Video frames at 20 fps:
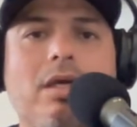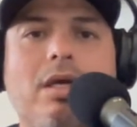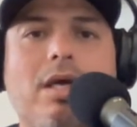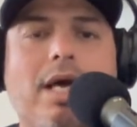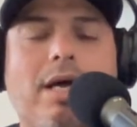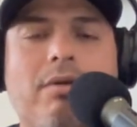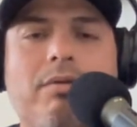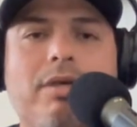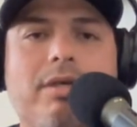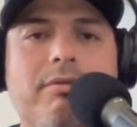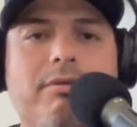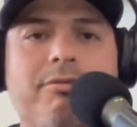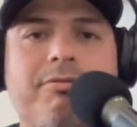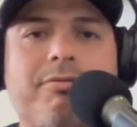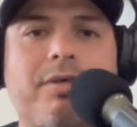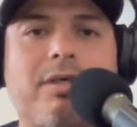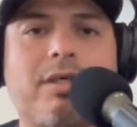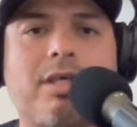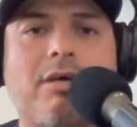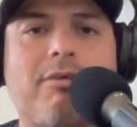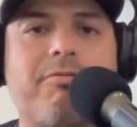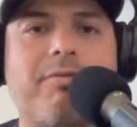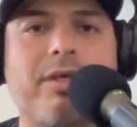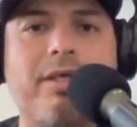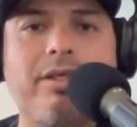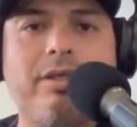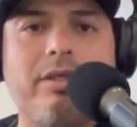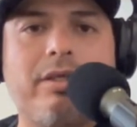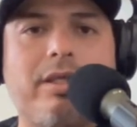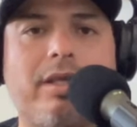I don't give a fuck how
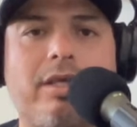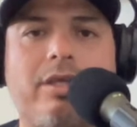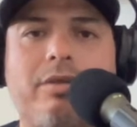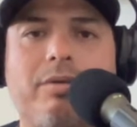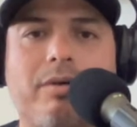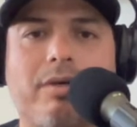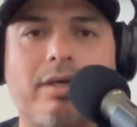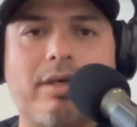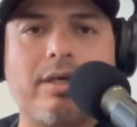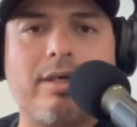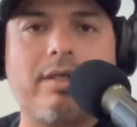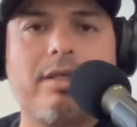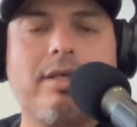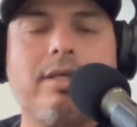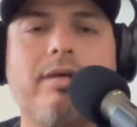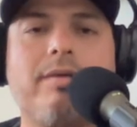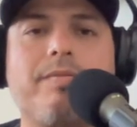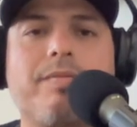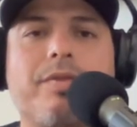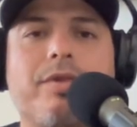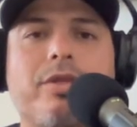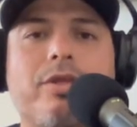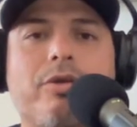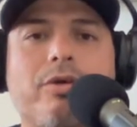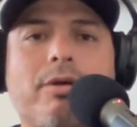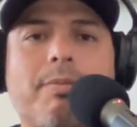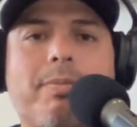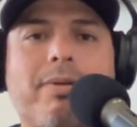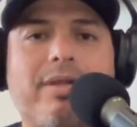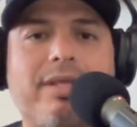funny you think you are. You're
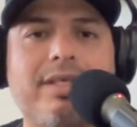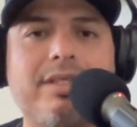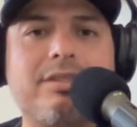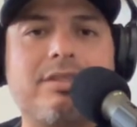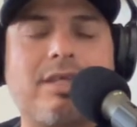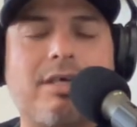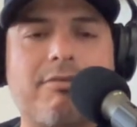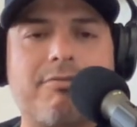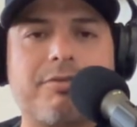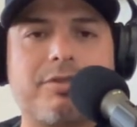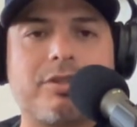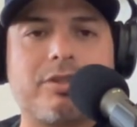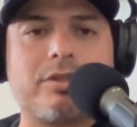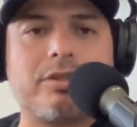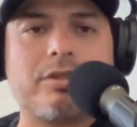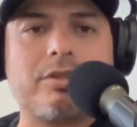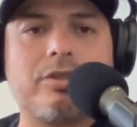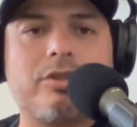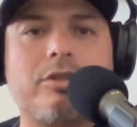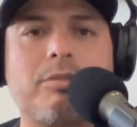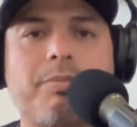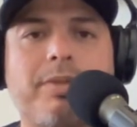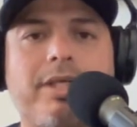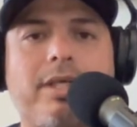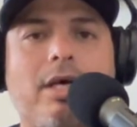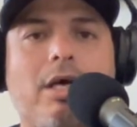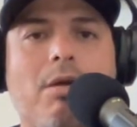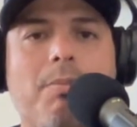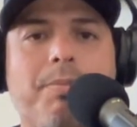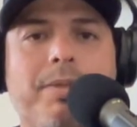a police officer. You should be
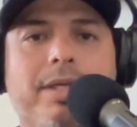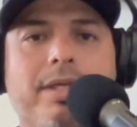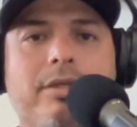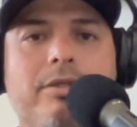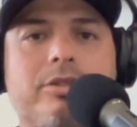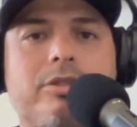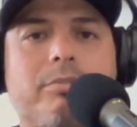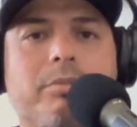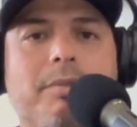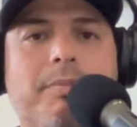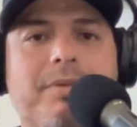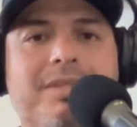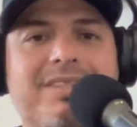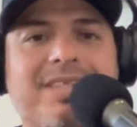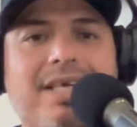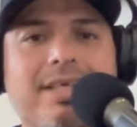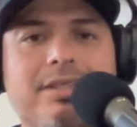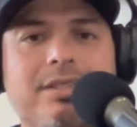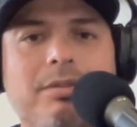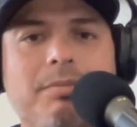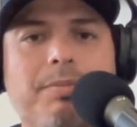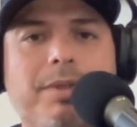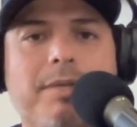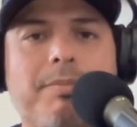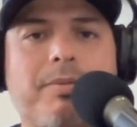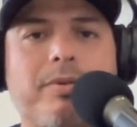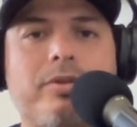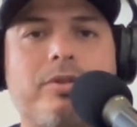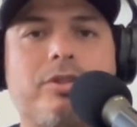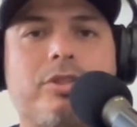helping. You should be protecting
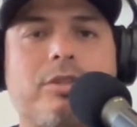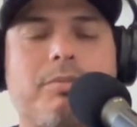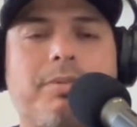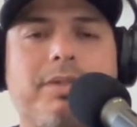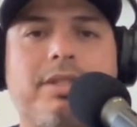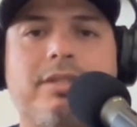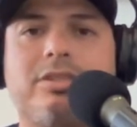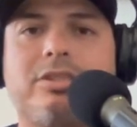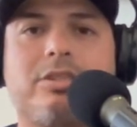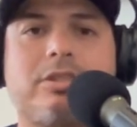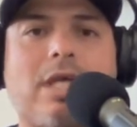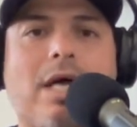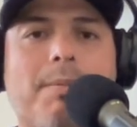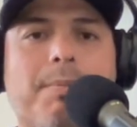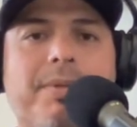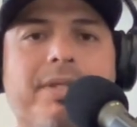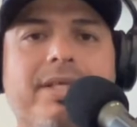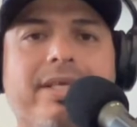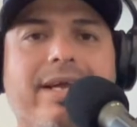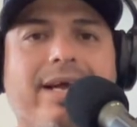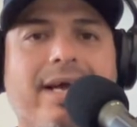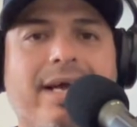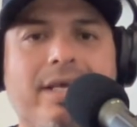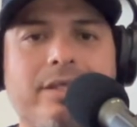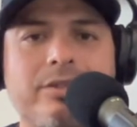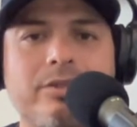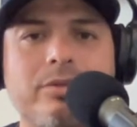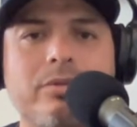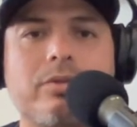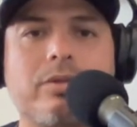people. You should be stopping the
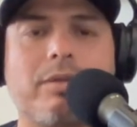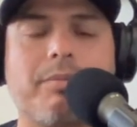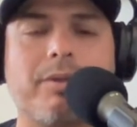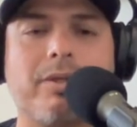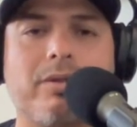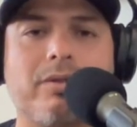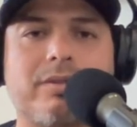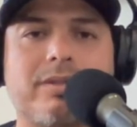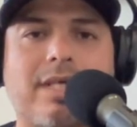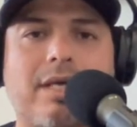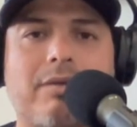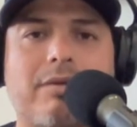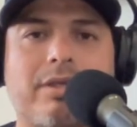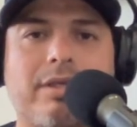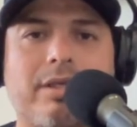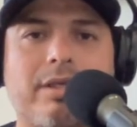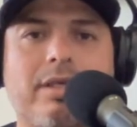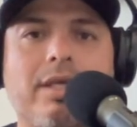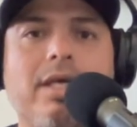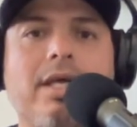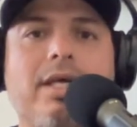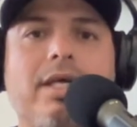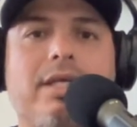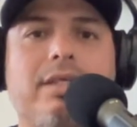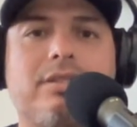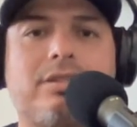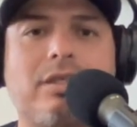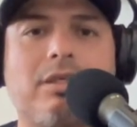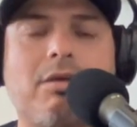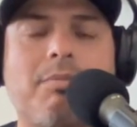actual criminals out there
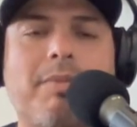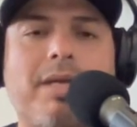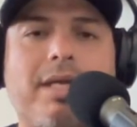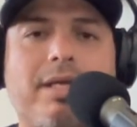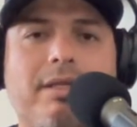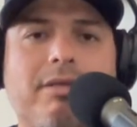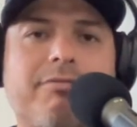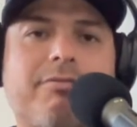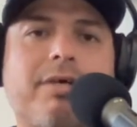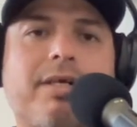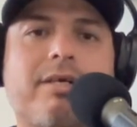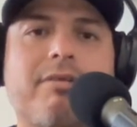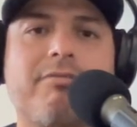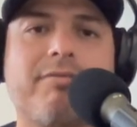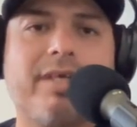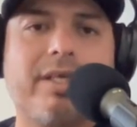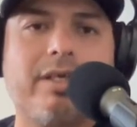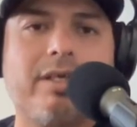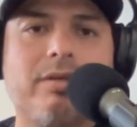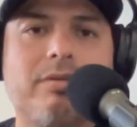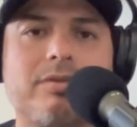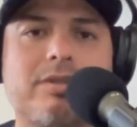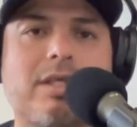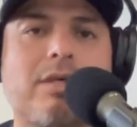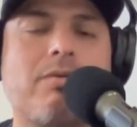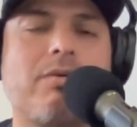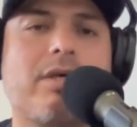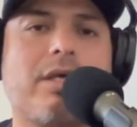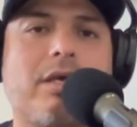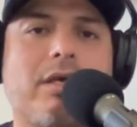instead of making the fucking videos. I
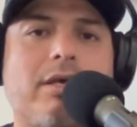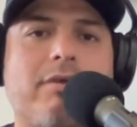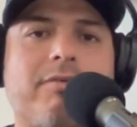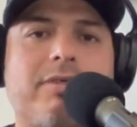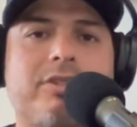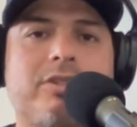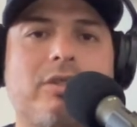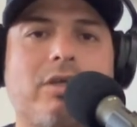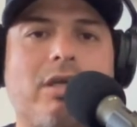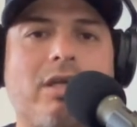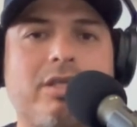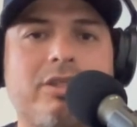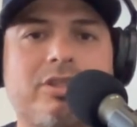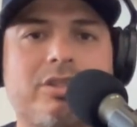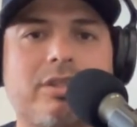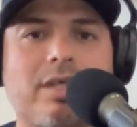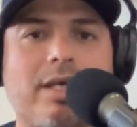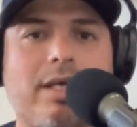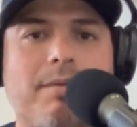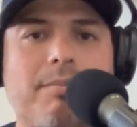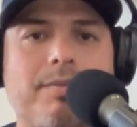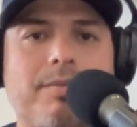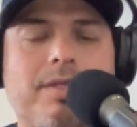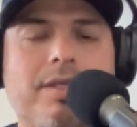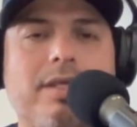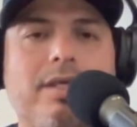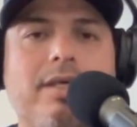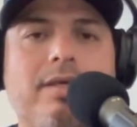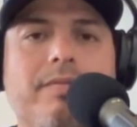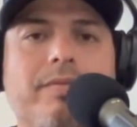don't care if it's your lunchtime.
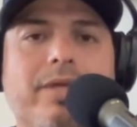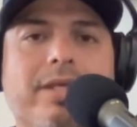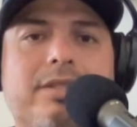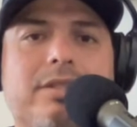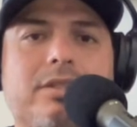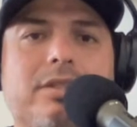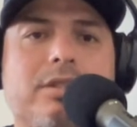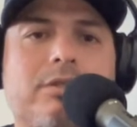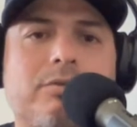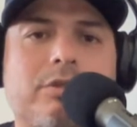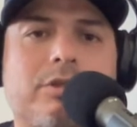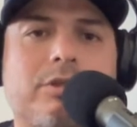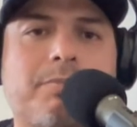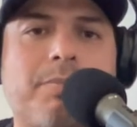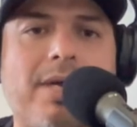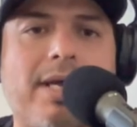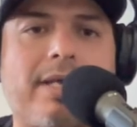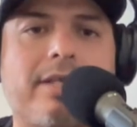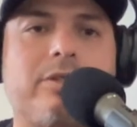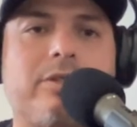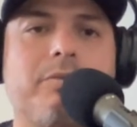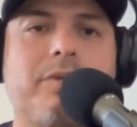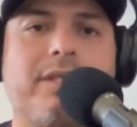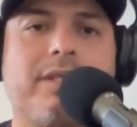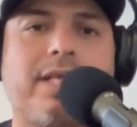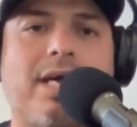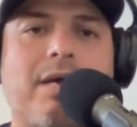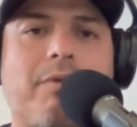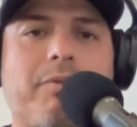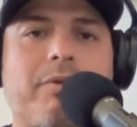It's a disrespect doing
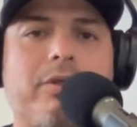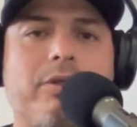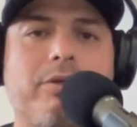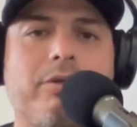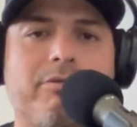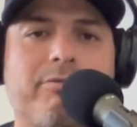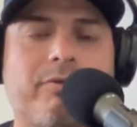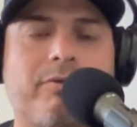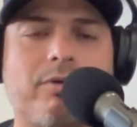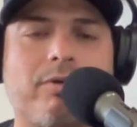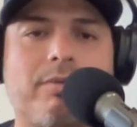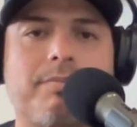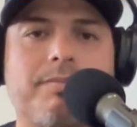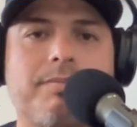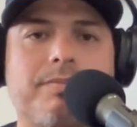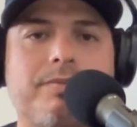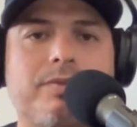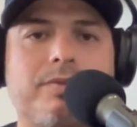that with uniform.